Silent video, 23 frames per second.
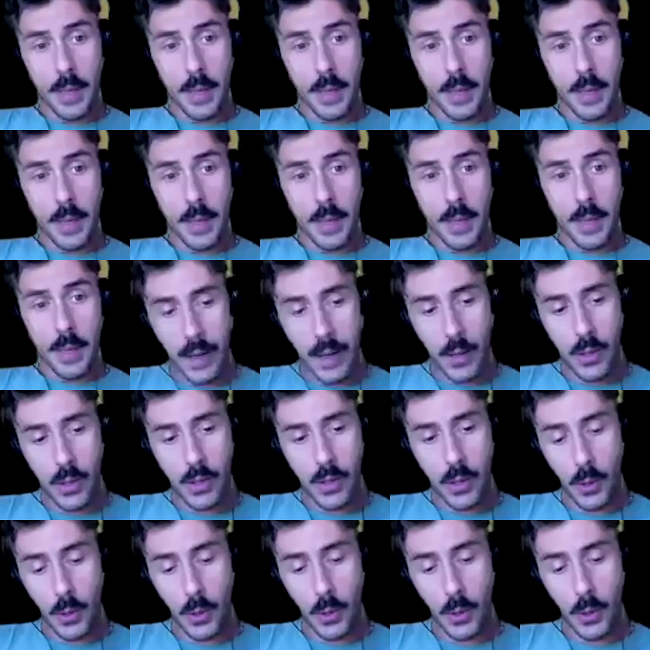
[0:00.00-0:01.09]
I
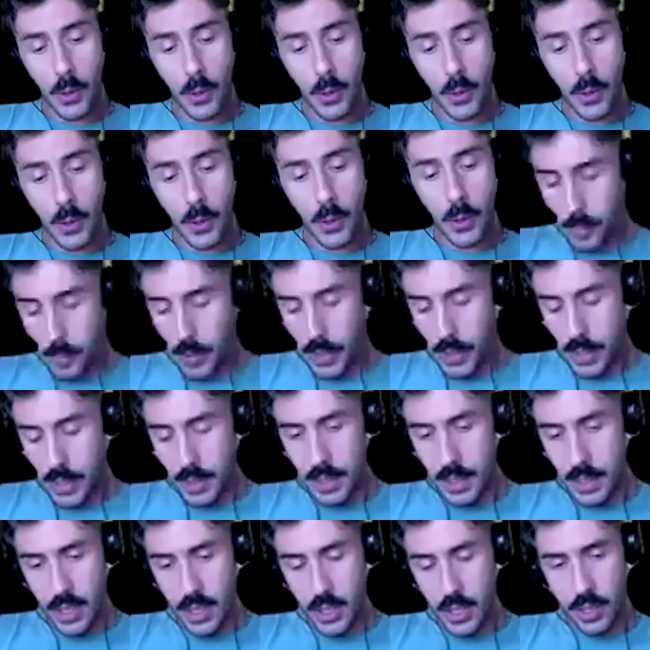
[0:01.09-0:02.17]
also did a
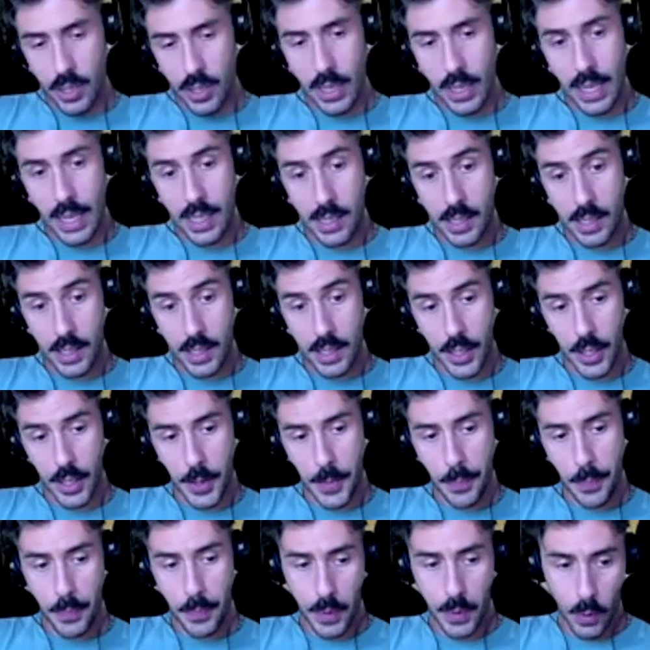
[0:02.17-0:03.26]
presentation last year.
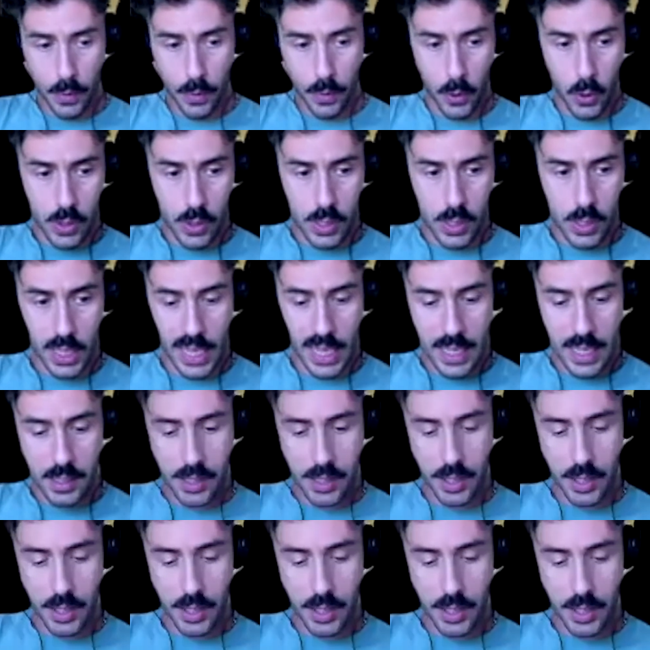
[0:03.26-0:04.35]
Of course, last year
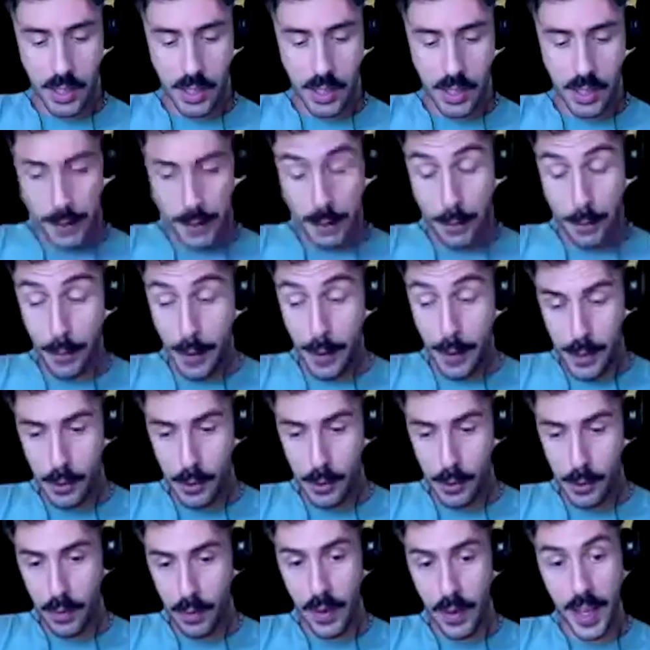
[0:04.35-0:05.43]
was
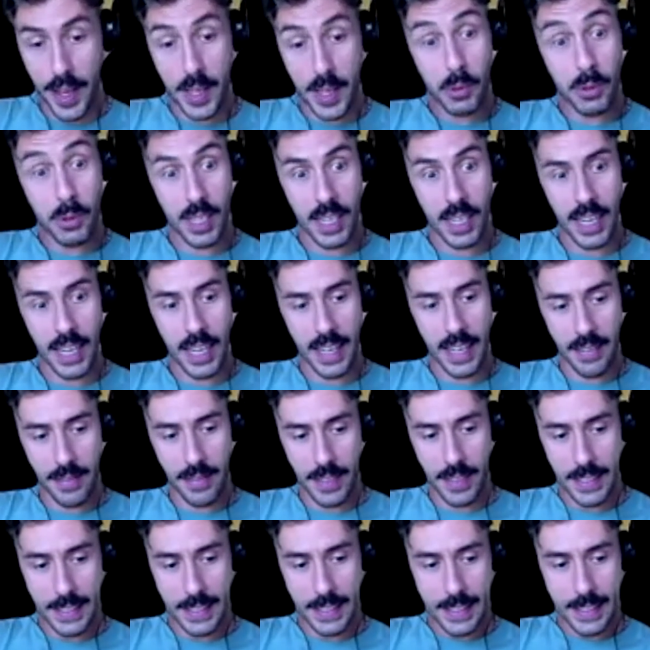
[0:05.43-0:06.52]
face-to-face, was live,
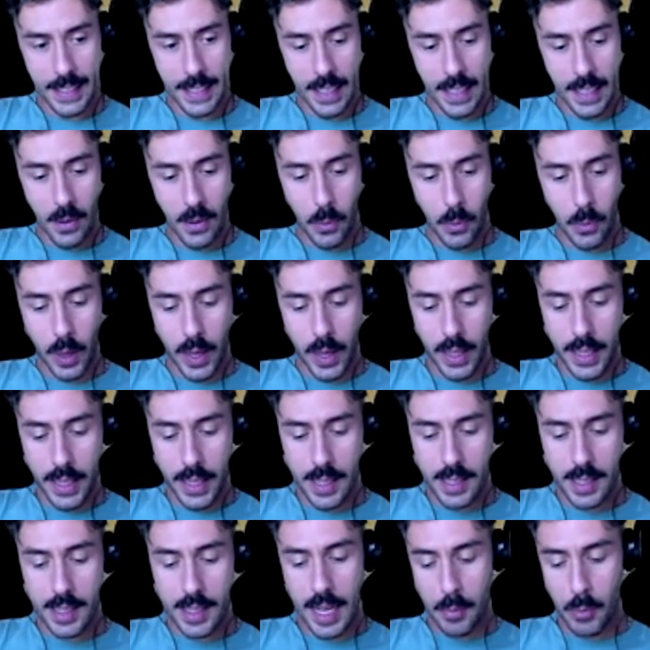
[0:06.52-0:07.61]
while this
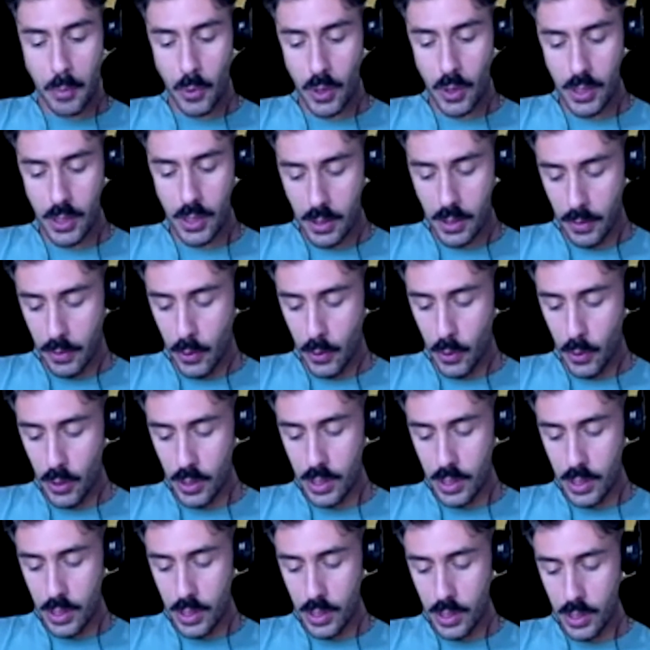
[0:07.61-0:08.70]
time was, of course,
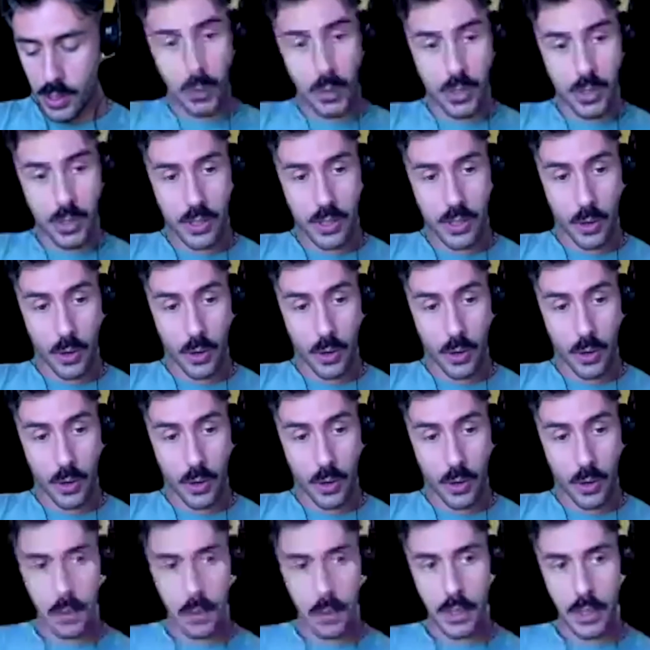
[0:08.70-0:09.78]
digital, was
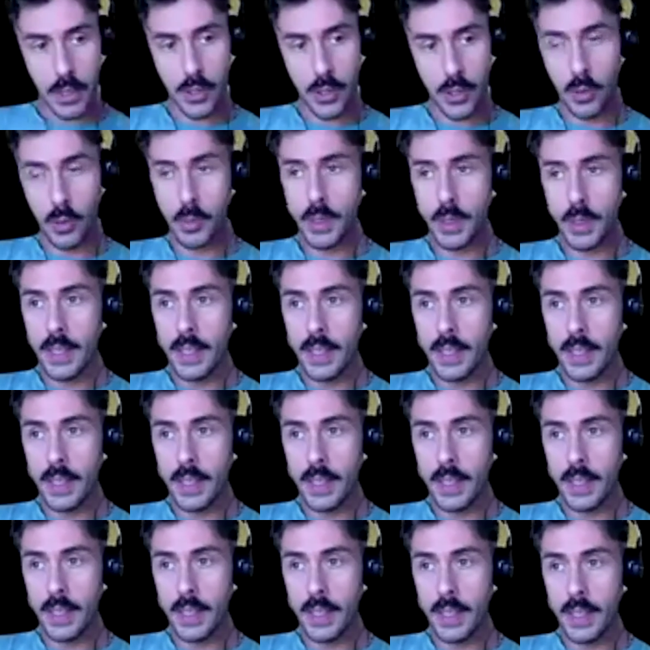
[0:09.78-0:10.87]
online with Zoom.
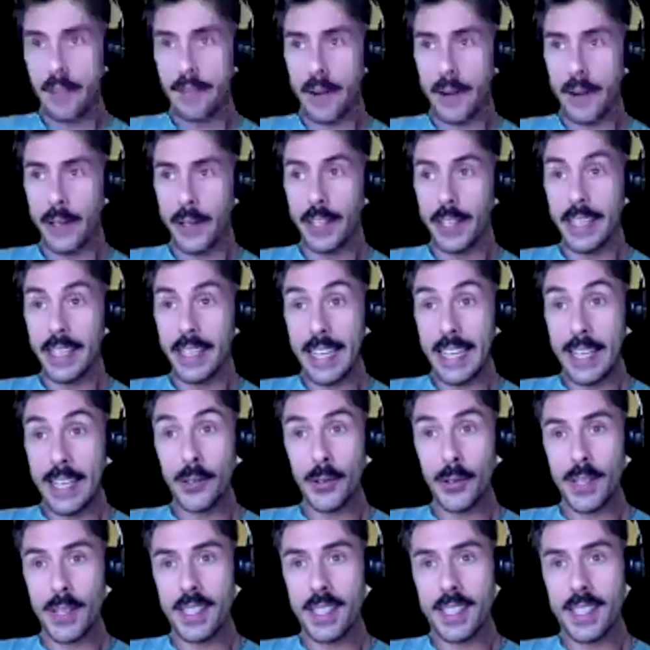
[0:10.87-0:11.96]
So I found it
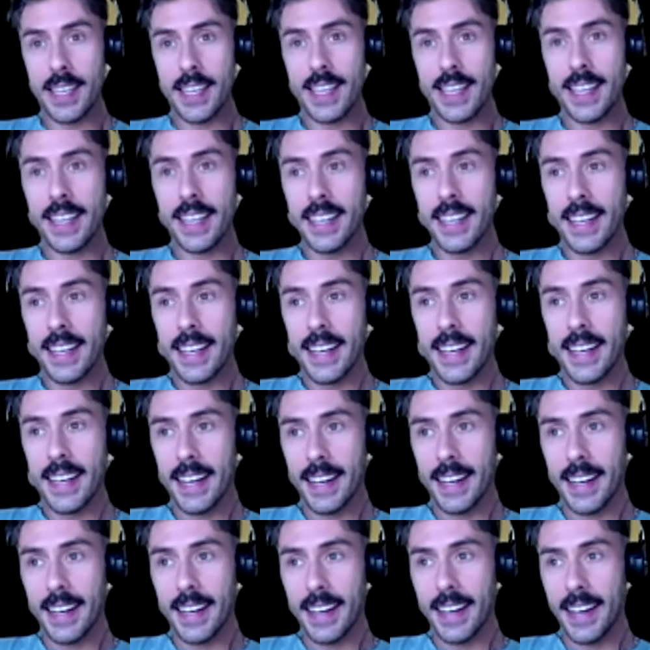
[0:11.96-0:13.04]
interesting,
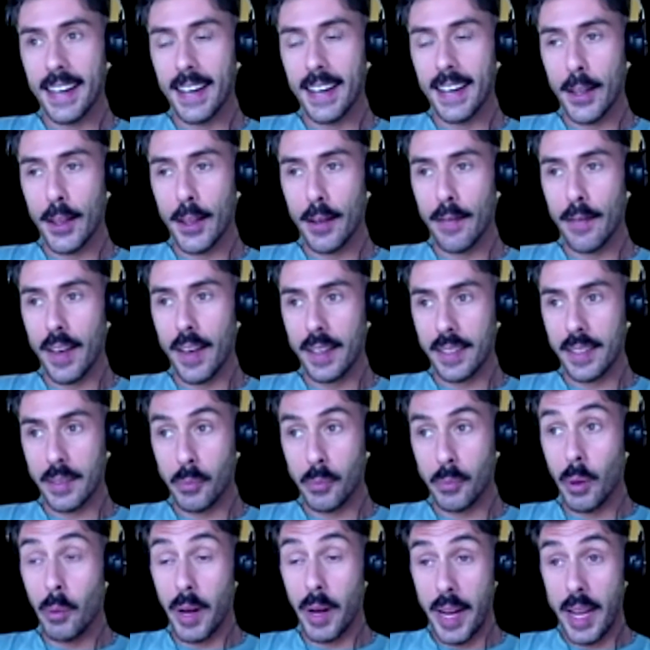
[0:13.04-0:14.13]
the fact that we
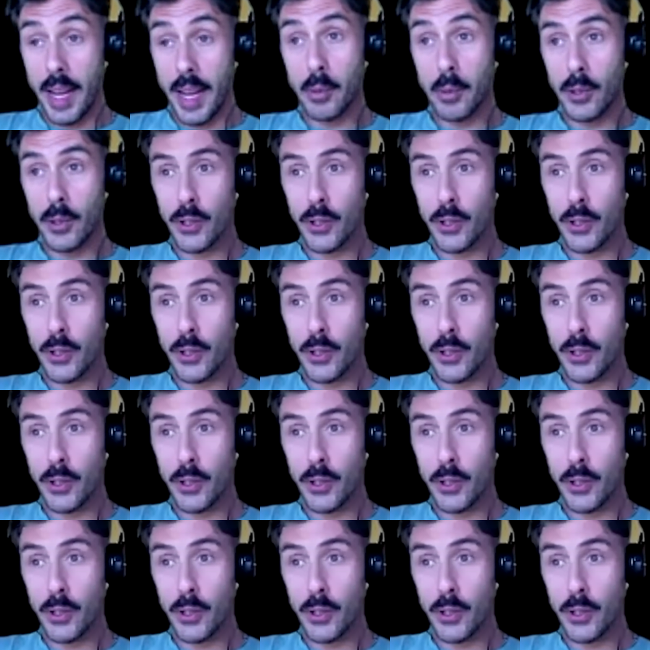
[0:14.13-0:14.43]
were able to